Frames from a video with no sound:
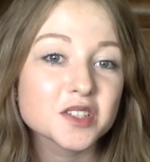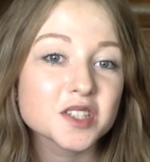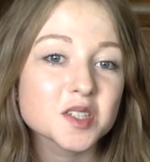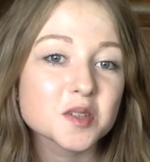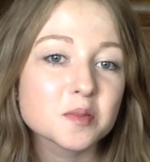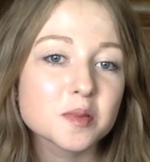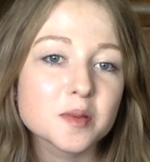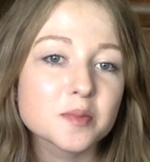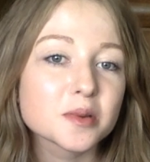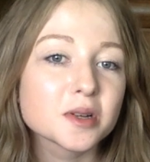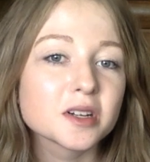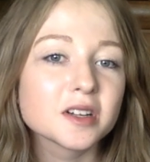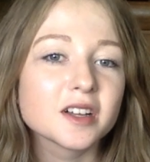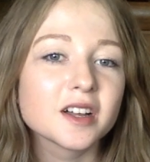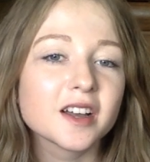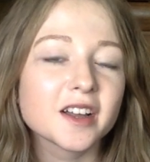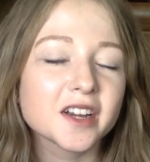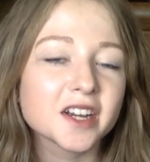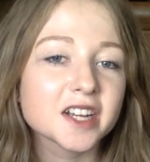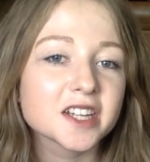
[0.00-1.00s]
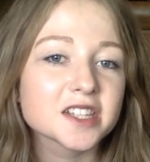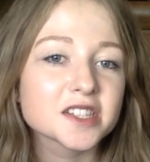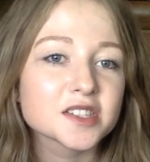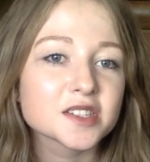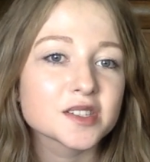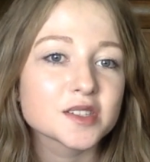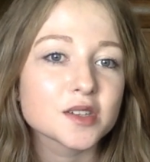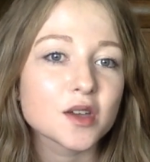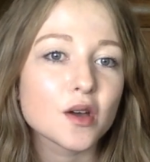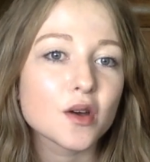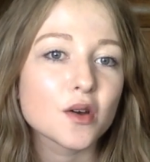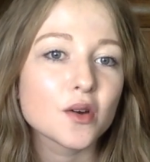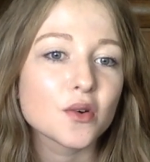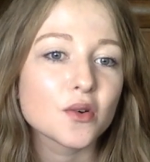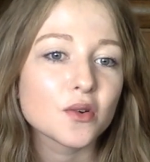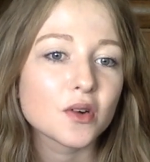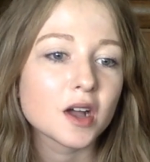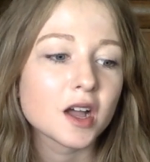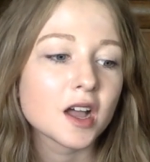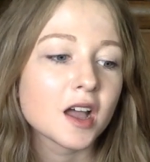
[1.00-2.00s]
Pizza people! Alright,
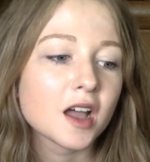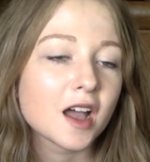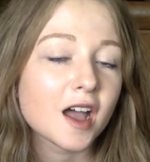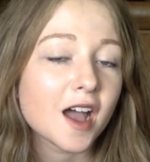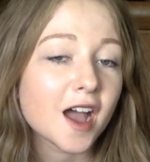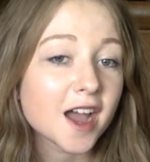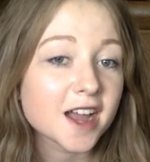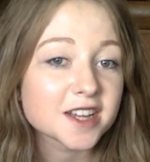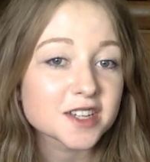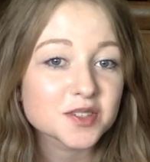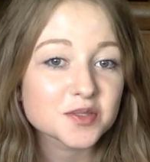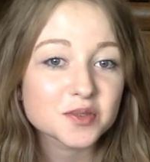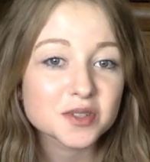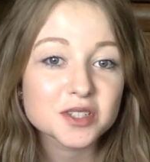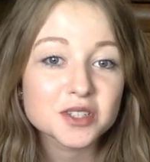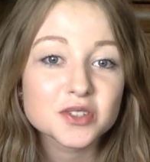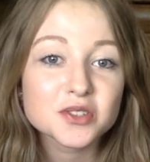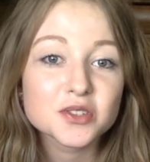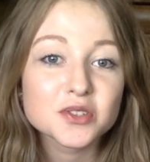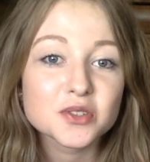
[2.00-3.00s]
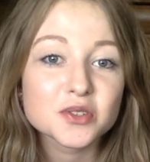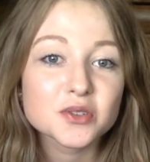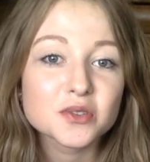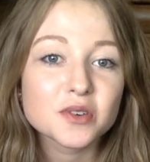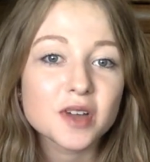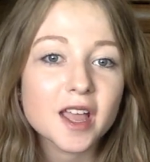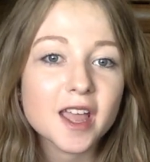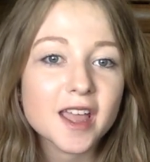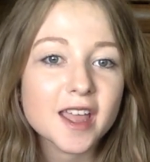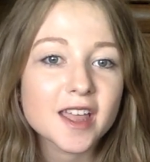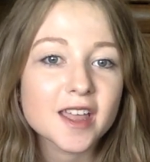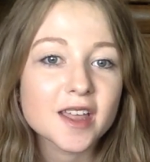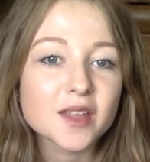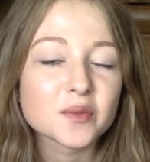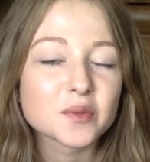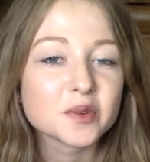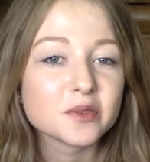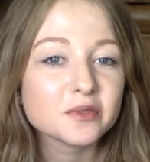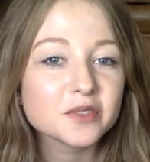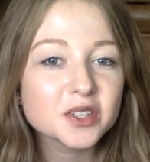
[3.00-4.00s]
so I just wanted to do a
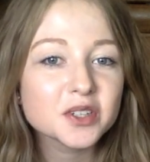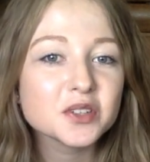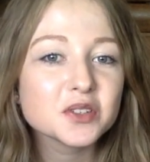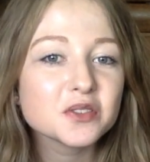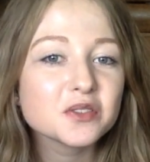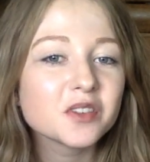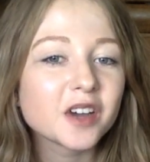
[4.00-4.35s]
review.